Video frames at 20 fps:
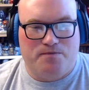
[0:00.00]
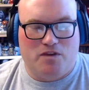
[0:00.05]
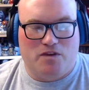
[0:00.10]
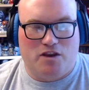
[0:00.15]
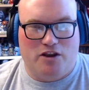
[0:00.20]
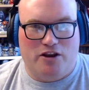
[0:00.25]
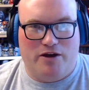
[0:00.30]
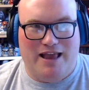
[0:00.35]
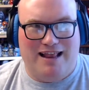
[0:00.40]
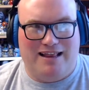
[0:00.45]

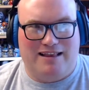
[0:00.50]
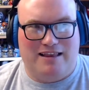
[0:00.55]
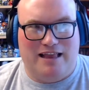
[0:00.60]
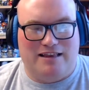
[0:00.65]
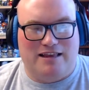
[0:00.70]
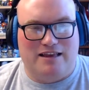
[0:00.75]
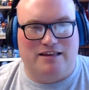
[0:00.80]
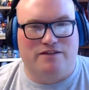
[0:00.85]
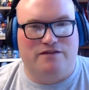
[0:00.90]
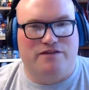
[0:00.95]
You know,
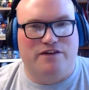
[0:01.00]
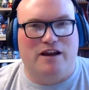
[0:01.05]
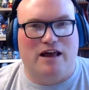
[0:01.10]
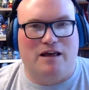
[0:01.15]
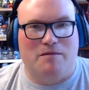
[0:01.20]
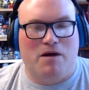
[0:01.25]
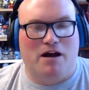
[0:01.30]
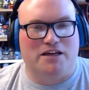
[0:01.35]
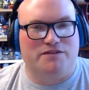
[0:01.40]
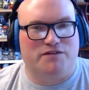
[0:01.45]
it doesn't feel
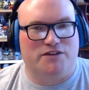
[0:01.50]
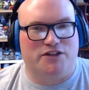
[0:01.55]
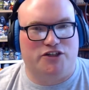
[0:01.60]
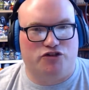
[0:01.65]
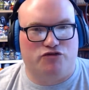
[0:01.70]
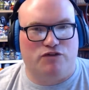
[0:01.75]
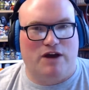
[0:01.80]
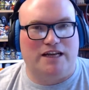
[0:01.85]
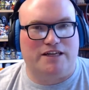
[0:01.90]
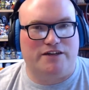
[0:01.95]
like much of a
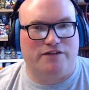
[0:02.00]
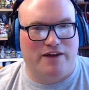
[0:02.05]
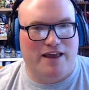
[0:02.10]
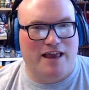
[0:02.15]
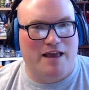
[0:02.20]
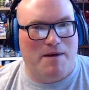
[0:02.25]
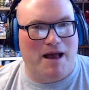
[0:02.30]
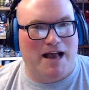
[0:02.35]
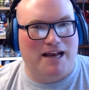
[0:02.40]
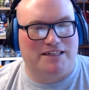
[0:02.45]
stretch for
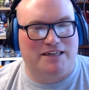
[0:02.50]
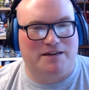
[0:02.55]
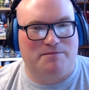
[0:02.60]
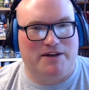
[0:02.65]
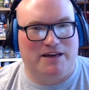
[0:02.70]
him actually,